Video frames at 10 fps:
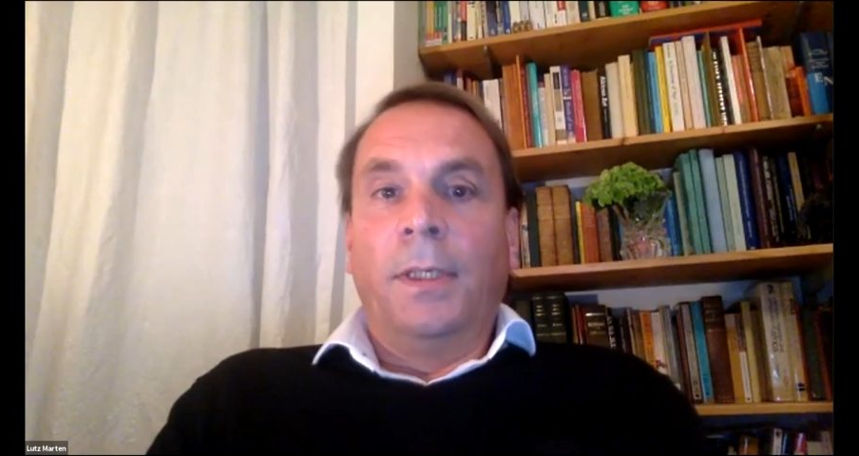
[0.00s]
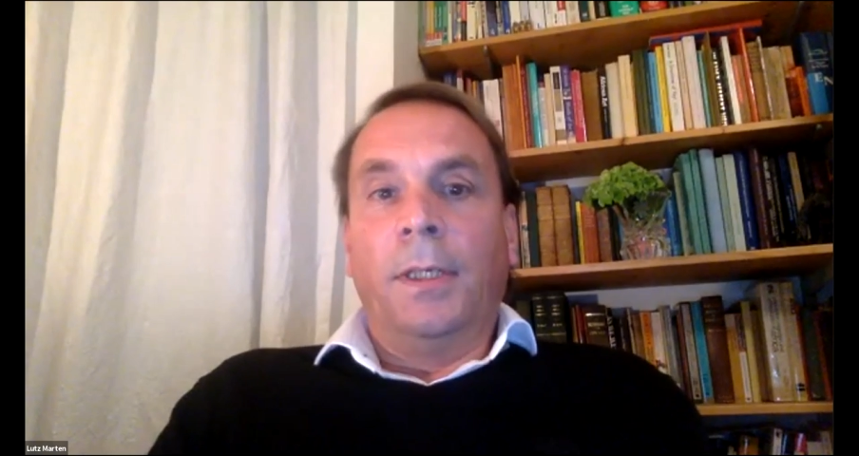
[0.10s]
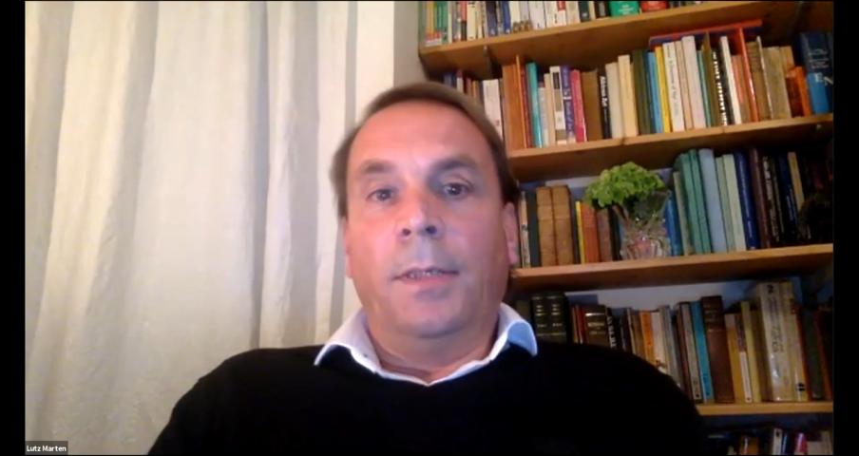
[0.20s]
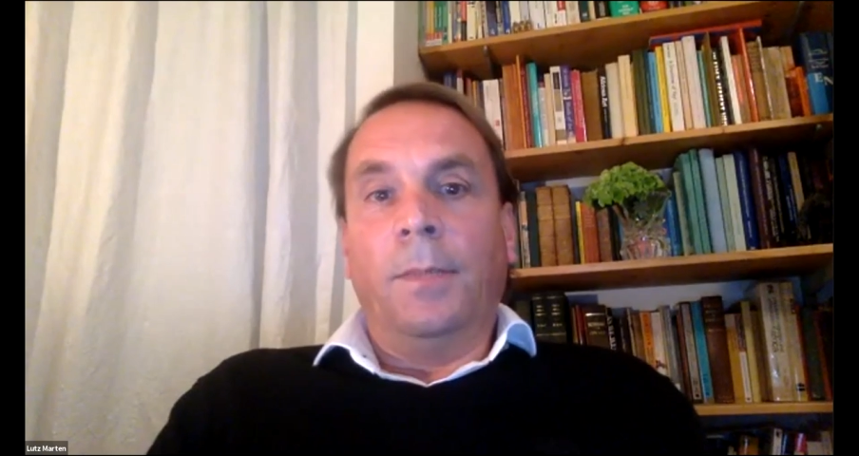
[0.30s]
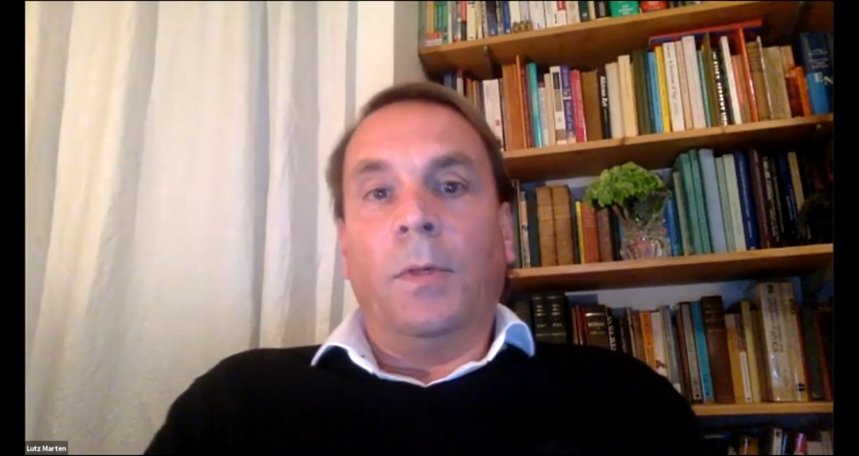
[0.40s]

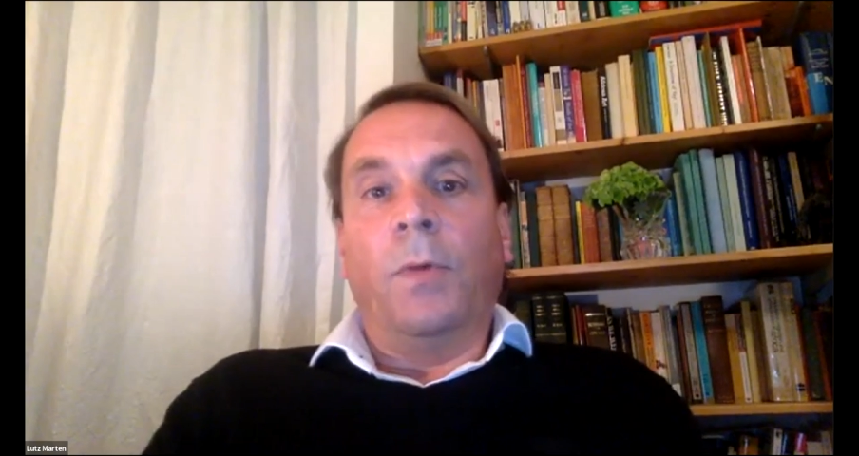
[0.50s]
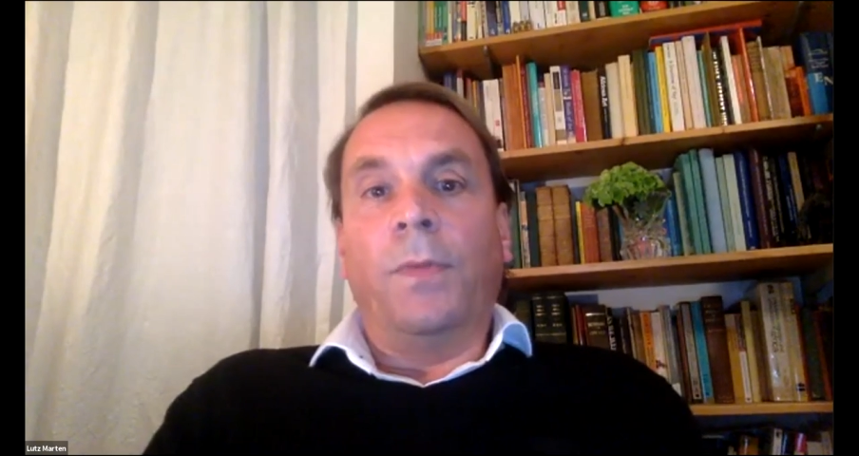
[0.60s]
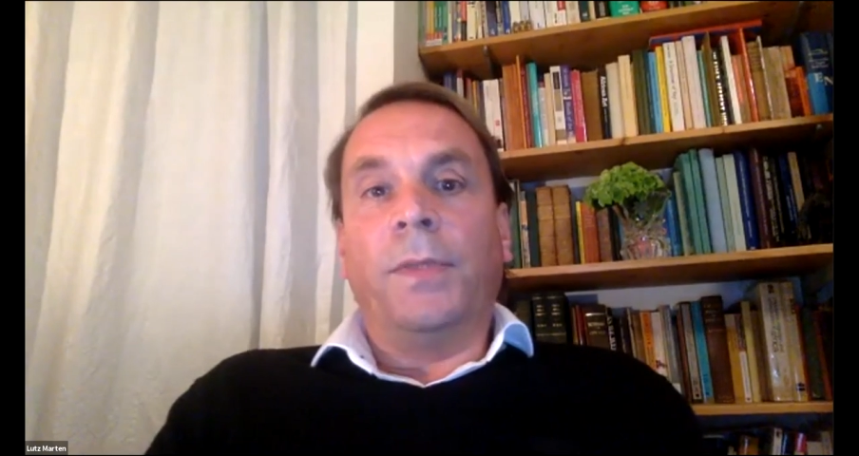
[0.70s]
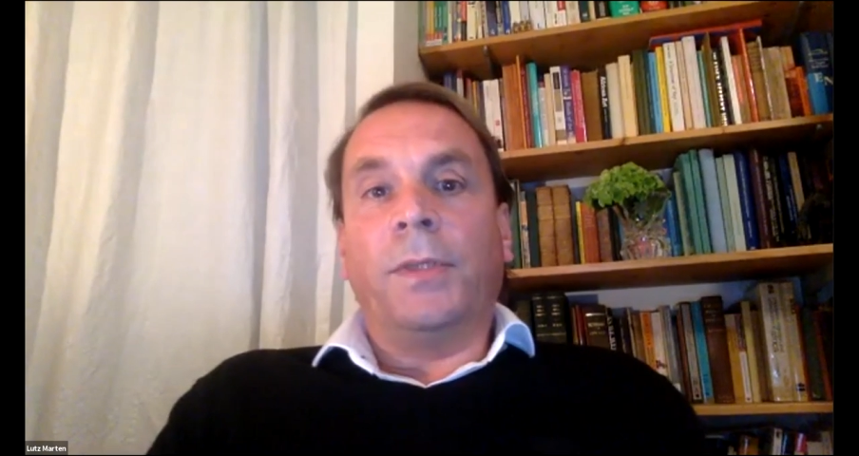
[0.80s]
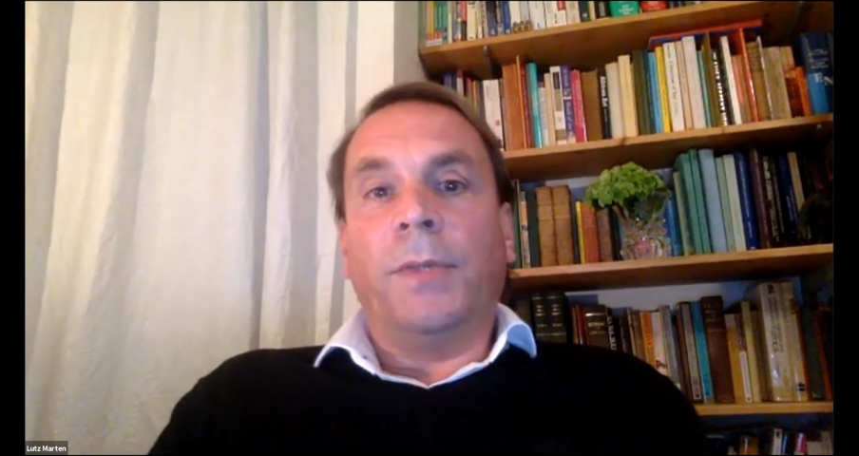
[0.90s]
um,
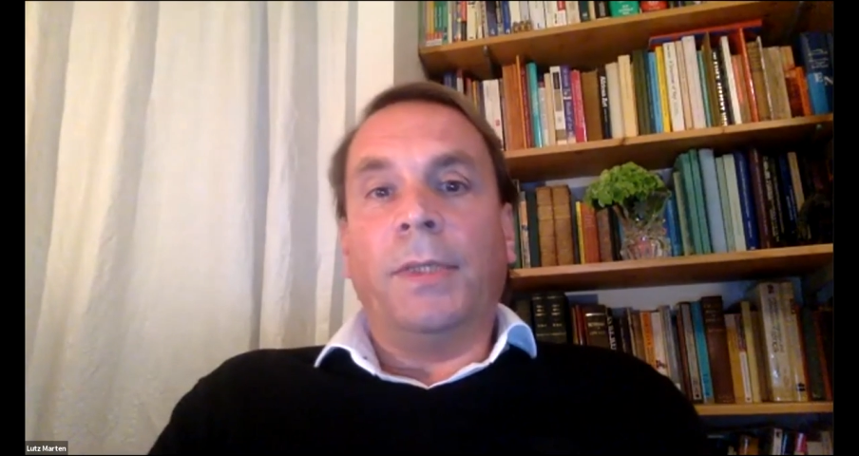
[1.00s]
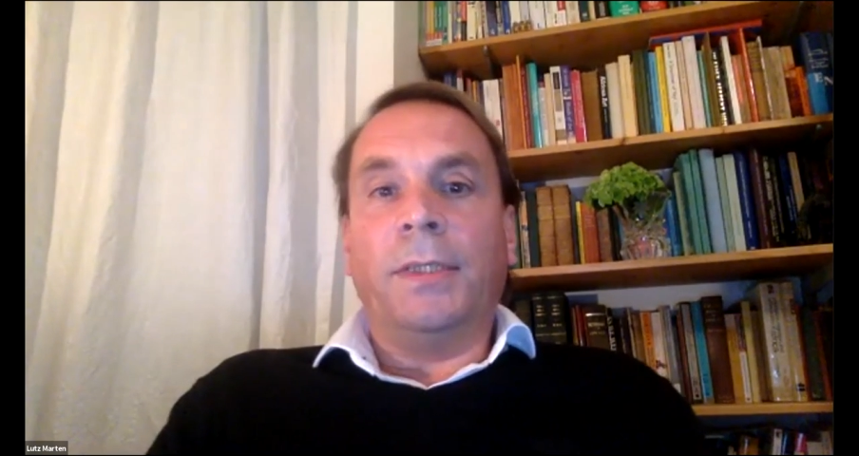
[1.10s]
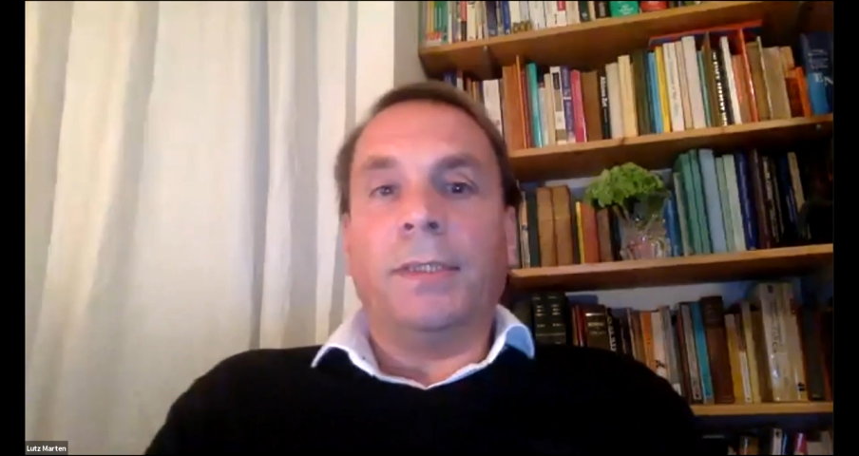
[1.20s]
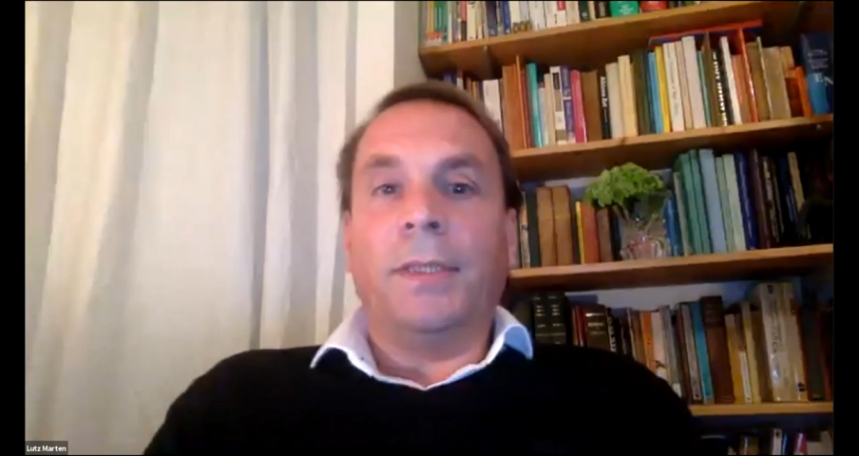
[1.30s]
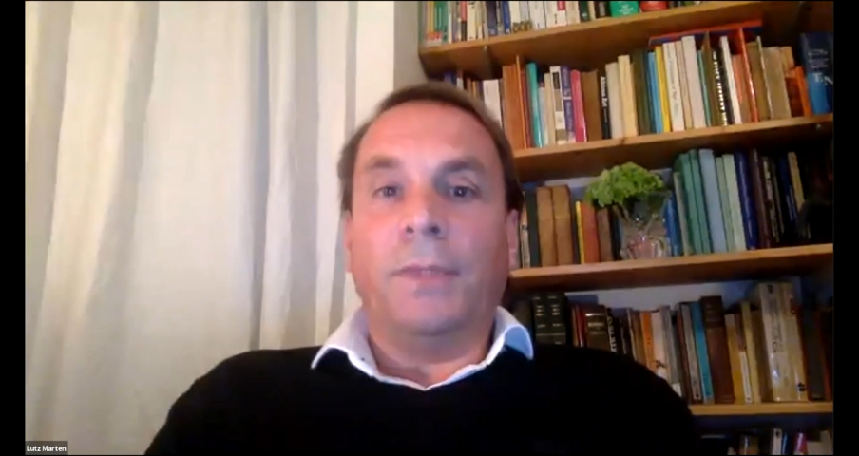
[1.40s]
won the
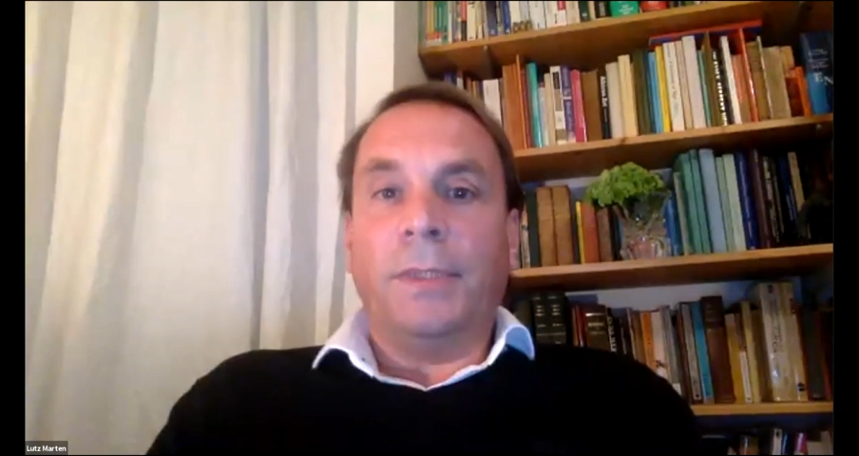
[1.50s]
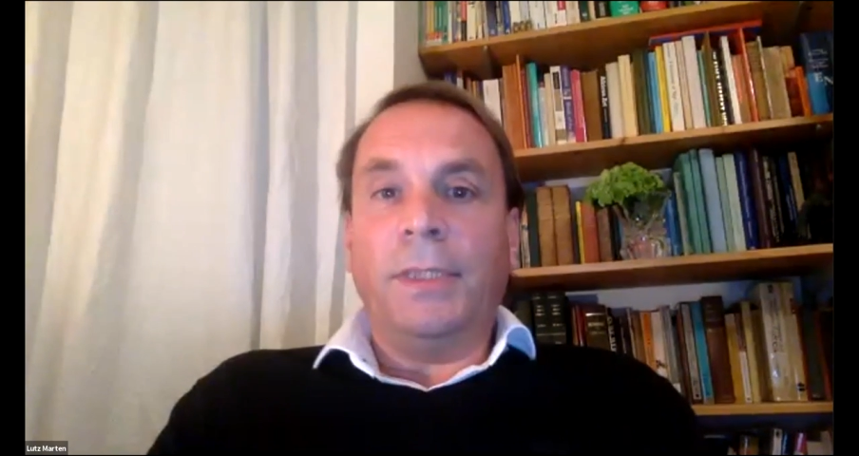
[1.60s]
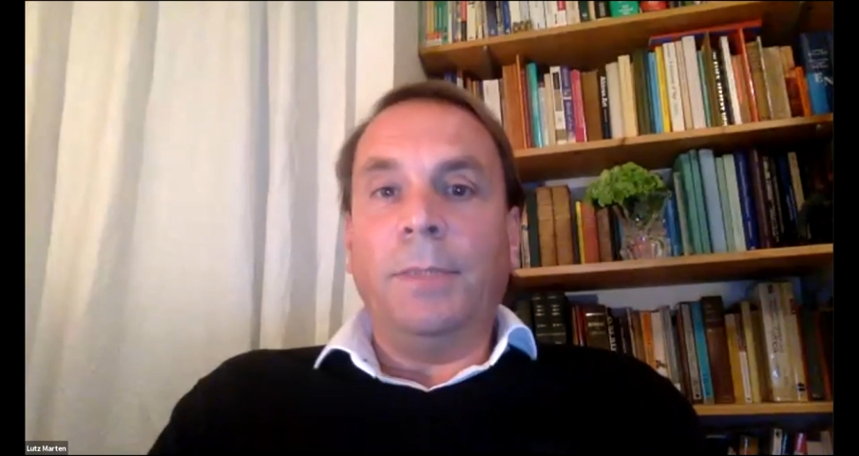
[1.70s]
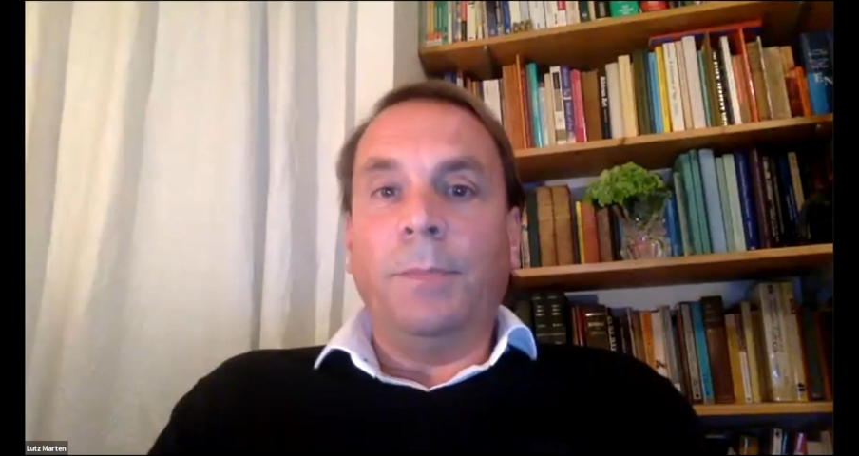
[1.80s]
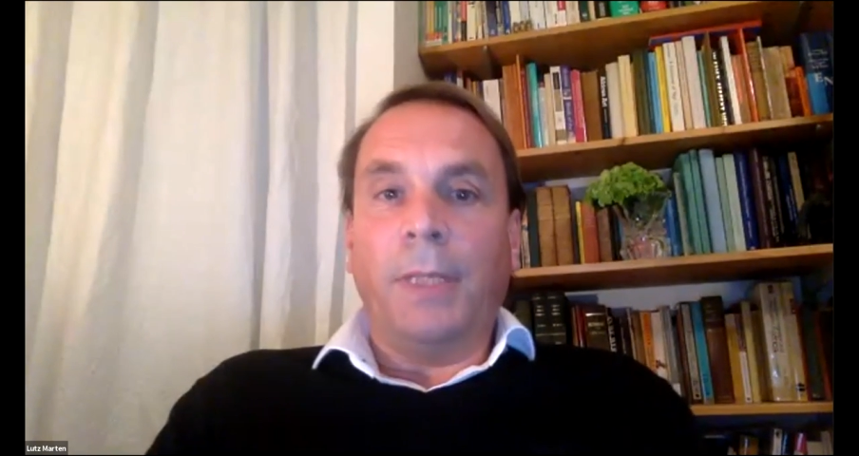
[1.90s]
2017